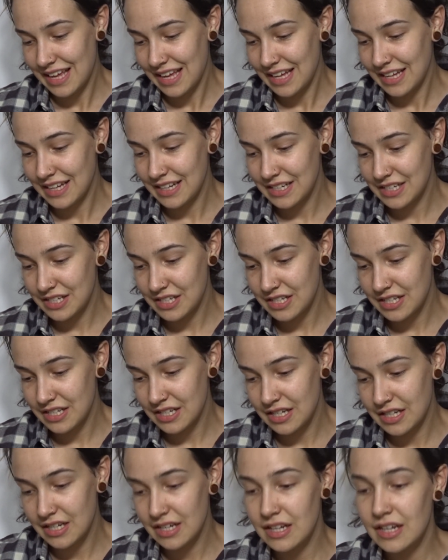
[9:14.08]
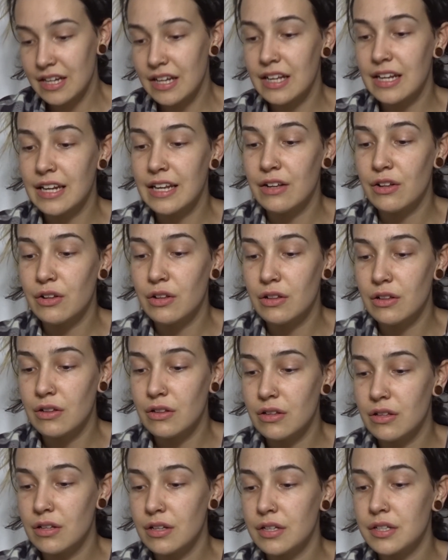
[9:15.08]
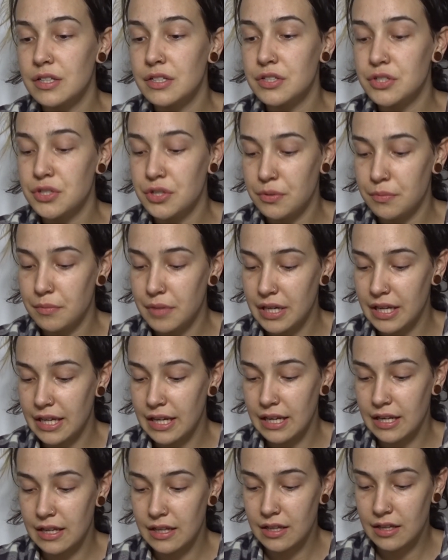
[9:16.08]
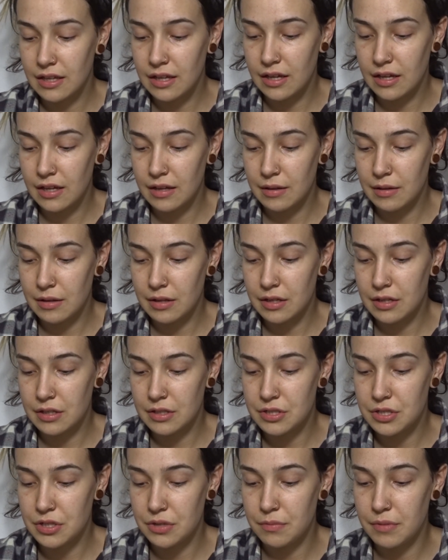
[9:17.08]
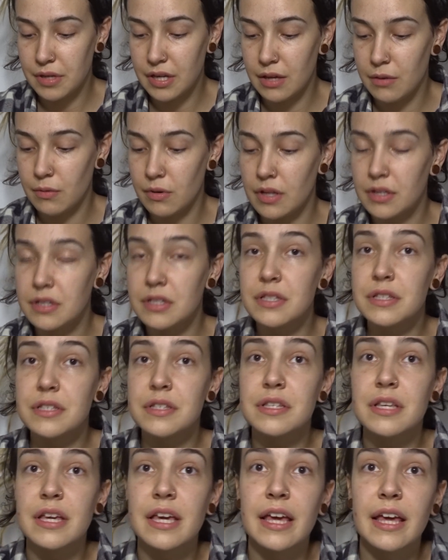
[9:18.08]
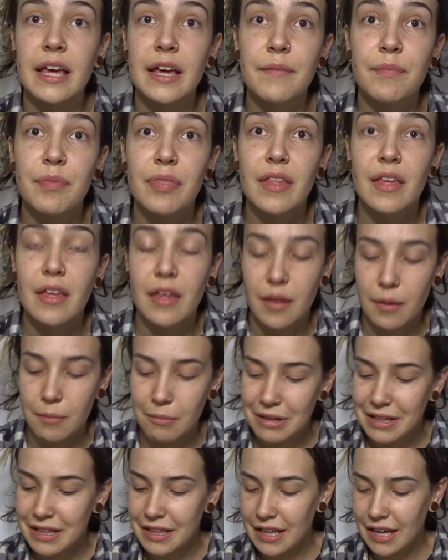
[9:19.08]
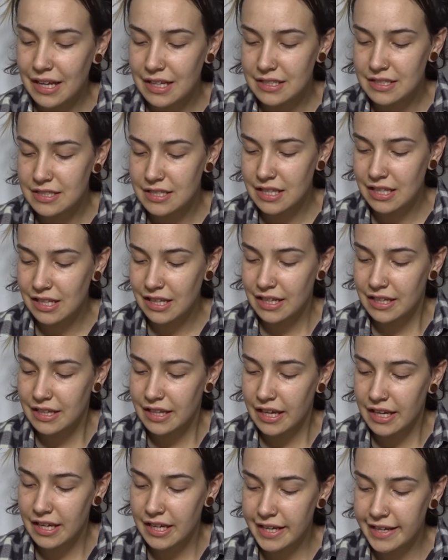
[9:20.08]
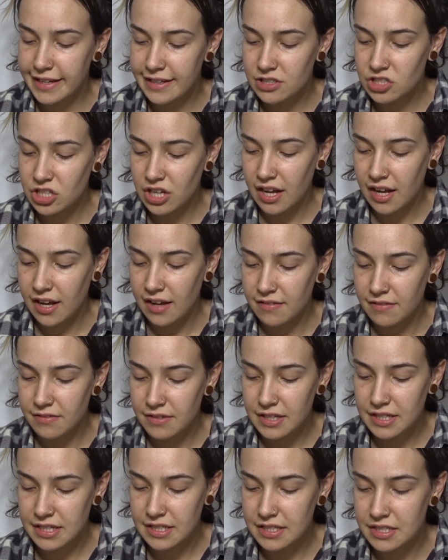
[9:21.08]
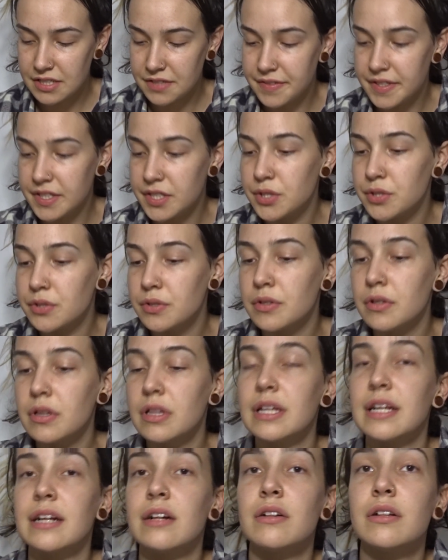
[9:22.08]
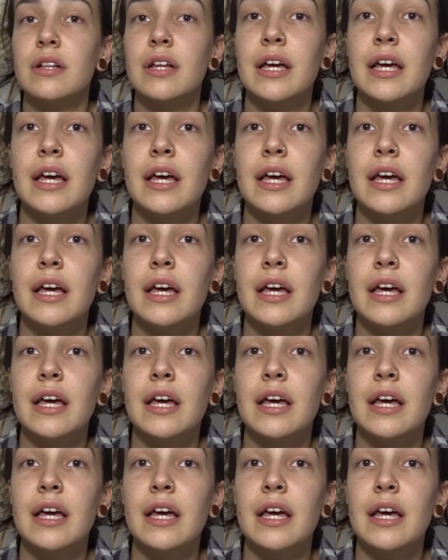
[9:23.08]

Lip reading: and a little two mini ones here. But that's the thing, they each have an individual little